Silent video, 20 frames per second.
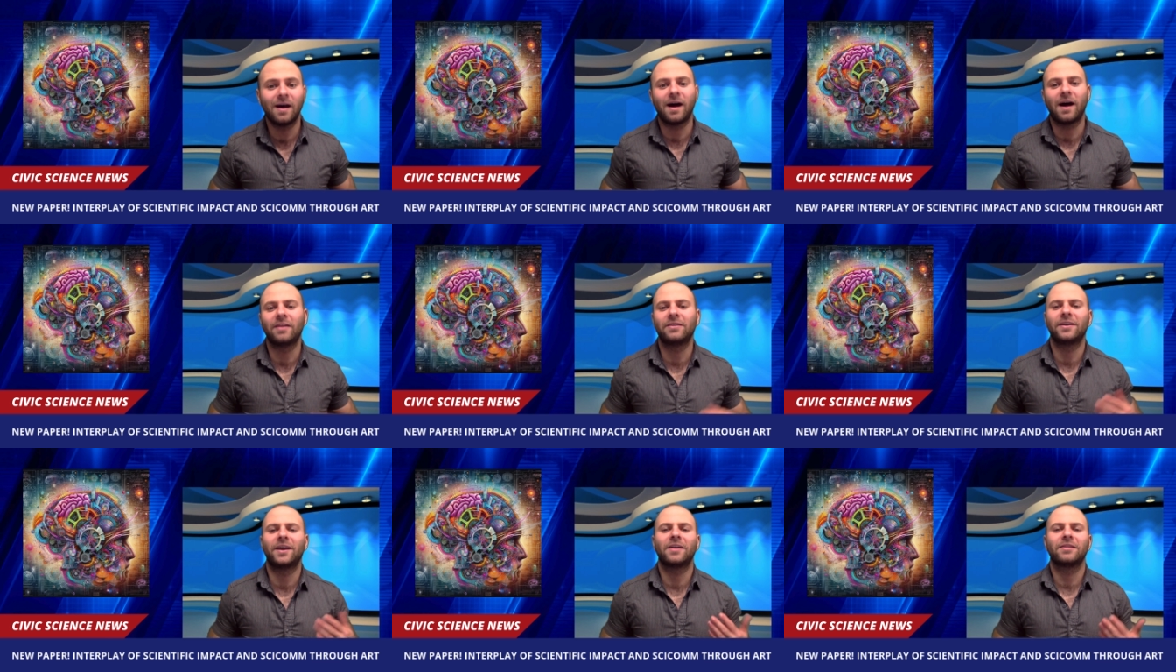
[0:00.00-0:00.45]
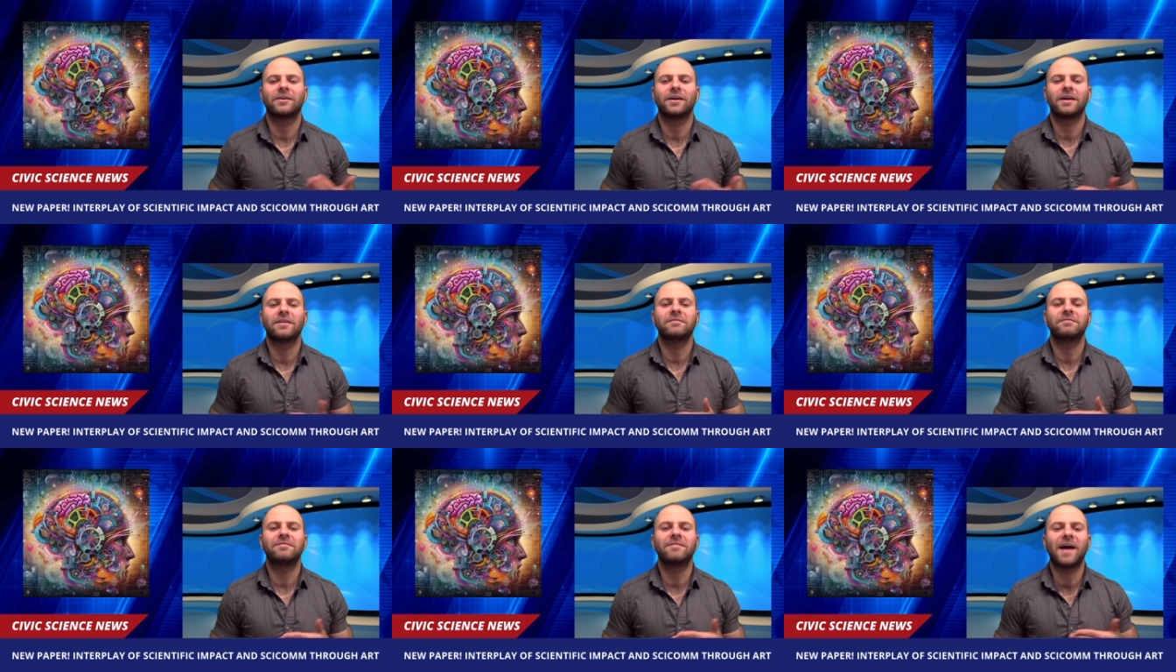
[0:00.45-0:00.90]
on the other
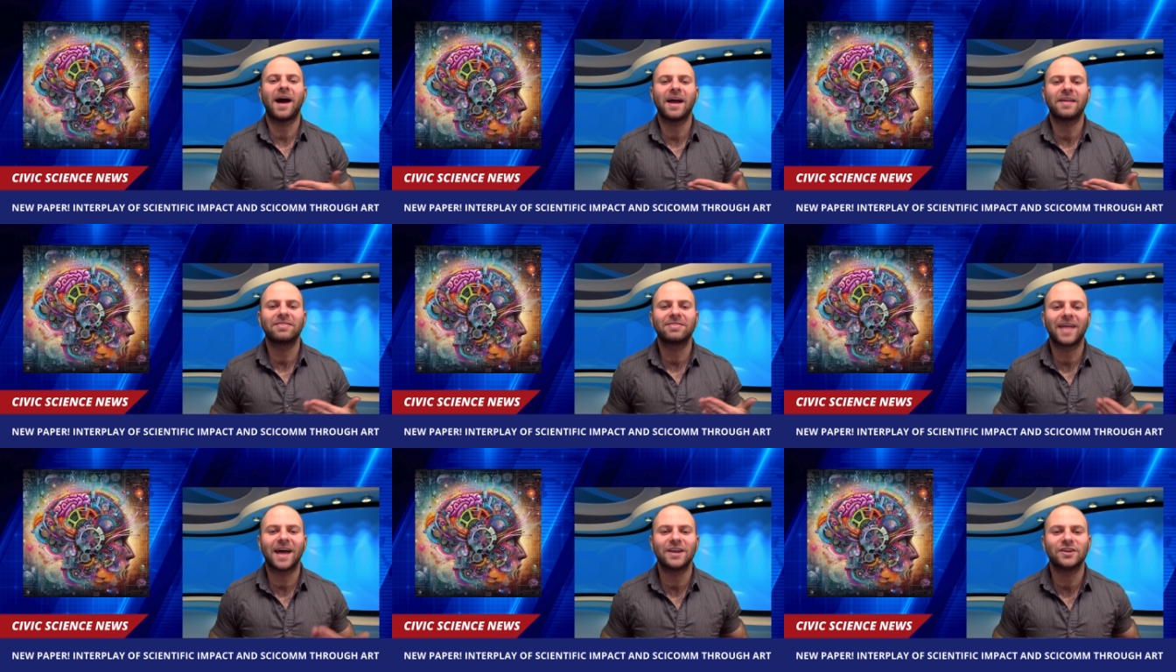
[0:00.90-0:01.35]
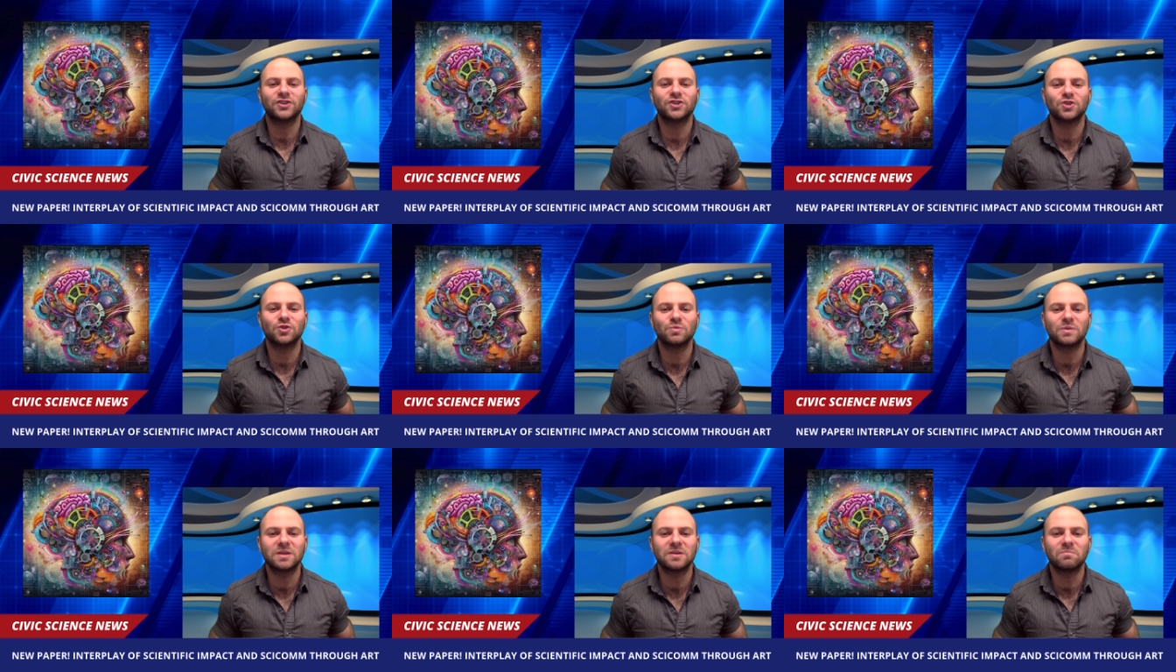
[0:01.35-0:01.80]
hand, find that
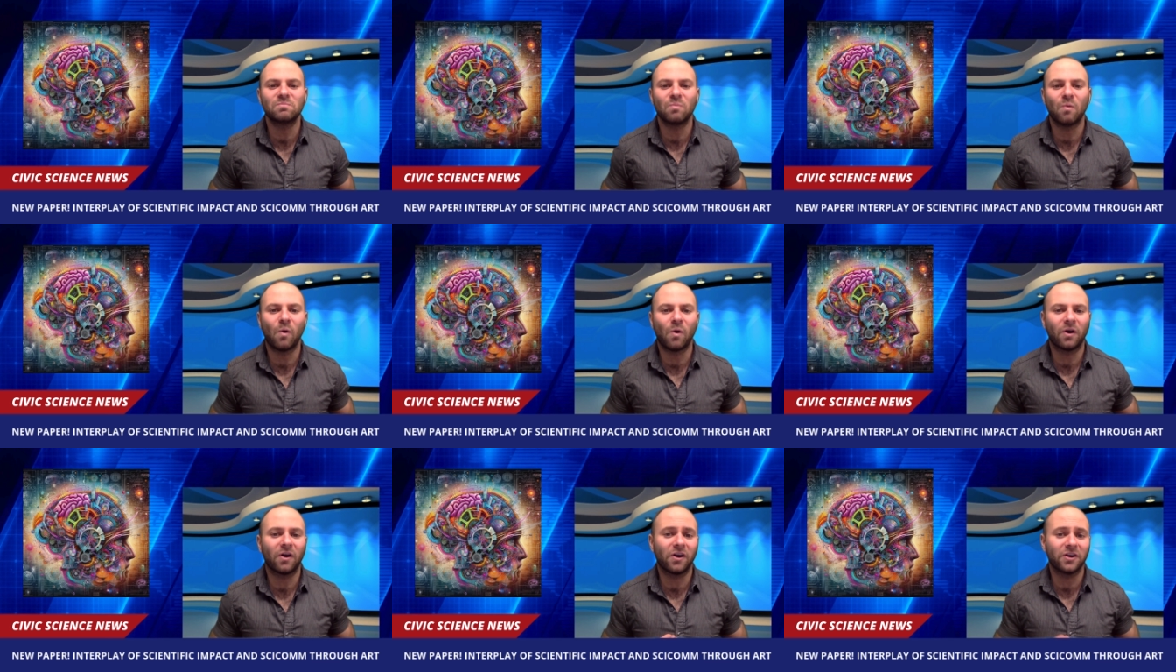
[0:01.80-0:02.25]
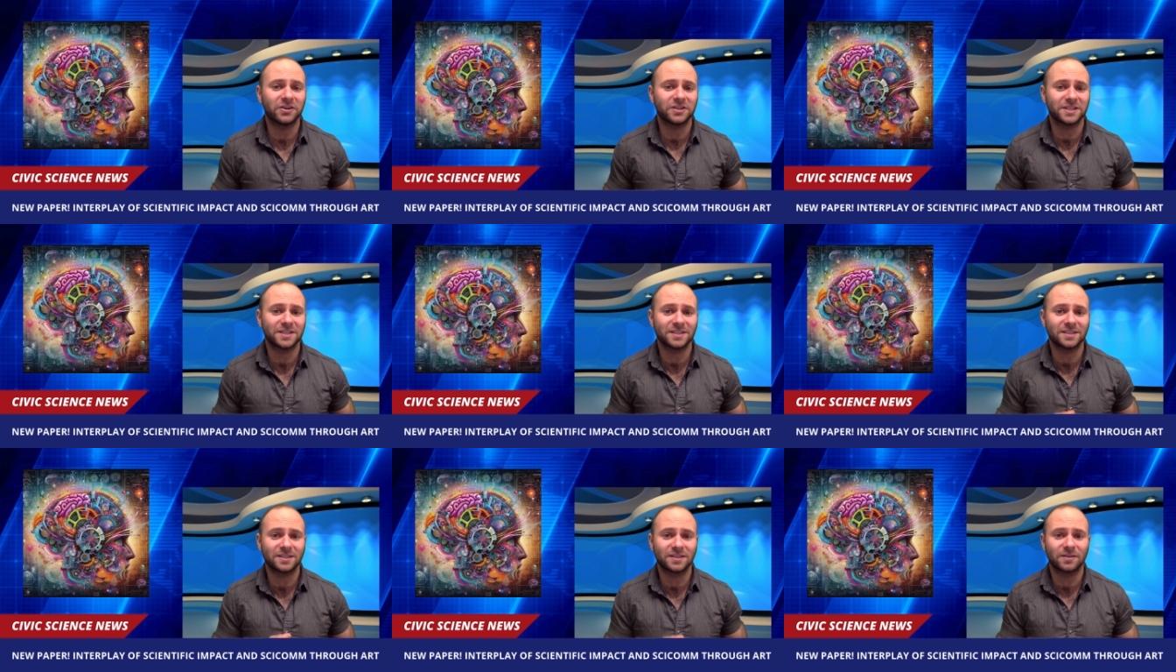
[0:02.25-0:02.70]
doing more
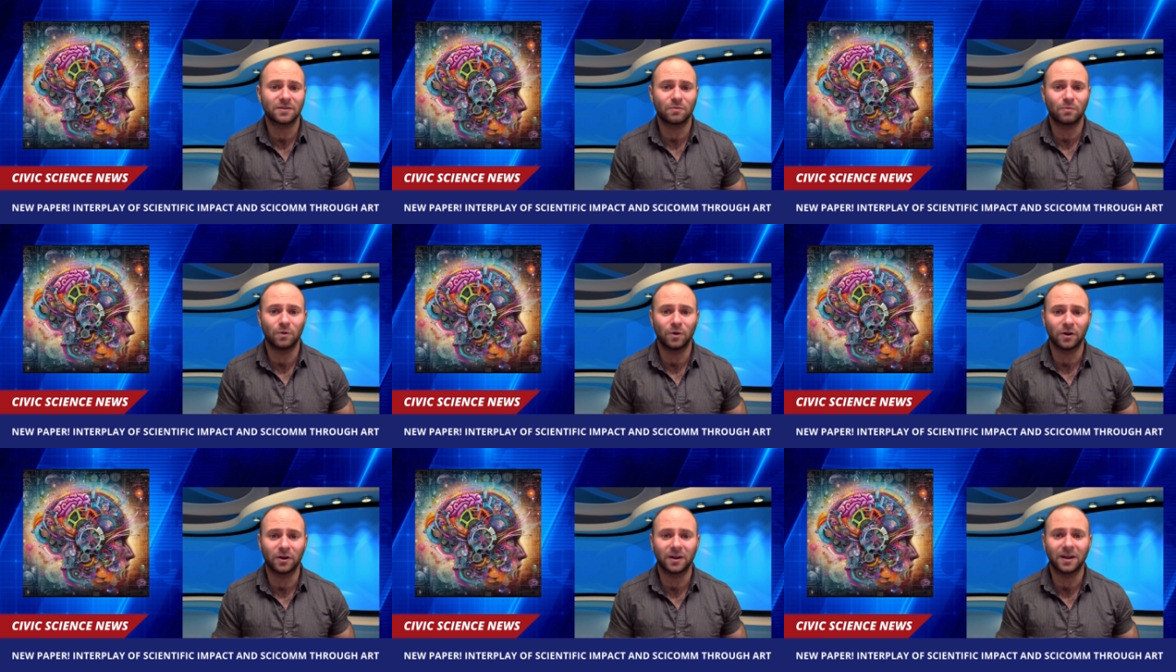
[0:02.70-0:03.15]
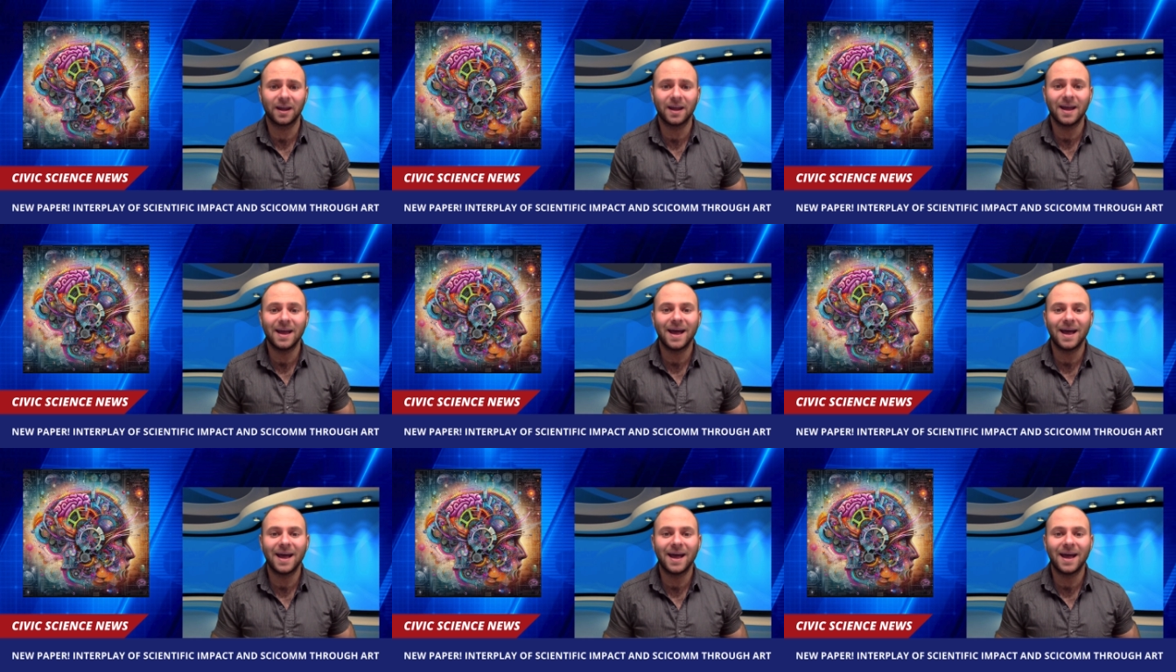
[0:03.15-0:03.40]
artistic work